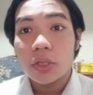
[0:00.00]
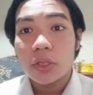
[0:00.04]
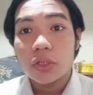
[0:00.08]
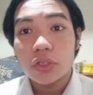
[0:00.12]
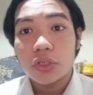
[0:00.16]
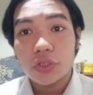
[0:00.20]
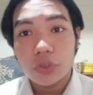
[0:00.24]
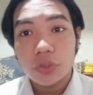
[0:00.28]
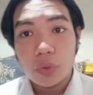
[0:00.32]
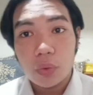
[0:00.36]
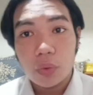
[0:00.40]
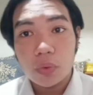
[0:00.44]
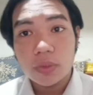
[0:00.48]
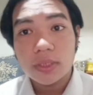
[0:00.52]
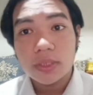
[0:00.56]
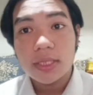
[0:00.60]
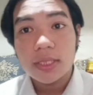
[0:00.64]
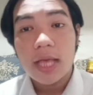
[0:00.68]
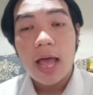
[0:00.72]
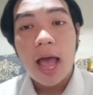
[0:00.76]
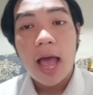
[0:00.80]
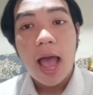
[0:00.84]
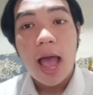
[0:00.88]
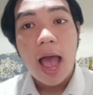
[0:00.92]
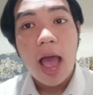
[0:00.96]
shows
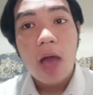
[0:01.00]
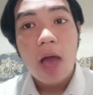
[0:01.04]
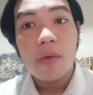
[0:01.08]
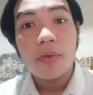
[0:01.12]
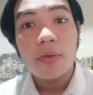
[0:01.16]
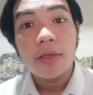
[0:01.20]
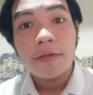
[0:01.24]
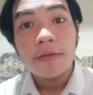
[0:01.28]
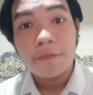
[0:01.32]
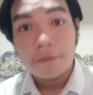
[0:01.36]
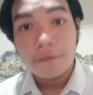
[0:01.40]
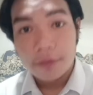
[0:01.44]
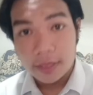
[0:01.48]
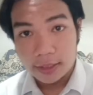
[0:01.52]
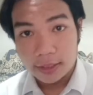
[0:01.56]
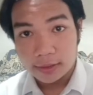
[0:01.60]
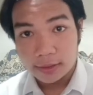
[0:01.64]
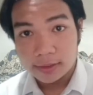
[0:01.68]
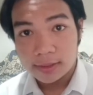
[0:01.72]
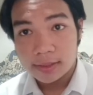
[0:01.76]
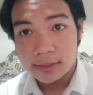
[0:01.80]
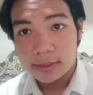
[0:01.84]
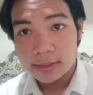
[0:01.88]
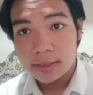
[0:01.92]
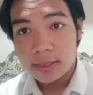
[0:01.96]
how he
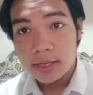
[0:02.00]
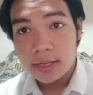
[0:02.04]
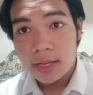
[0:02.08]
feels.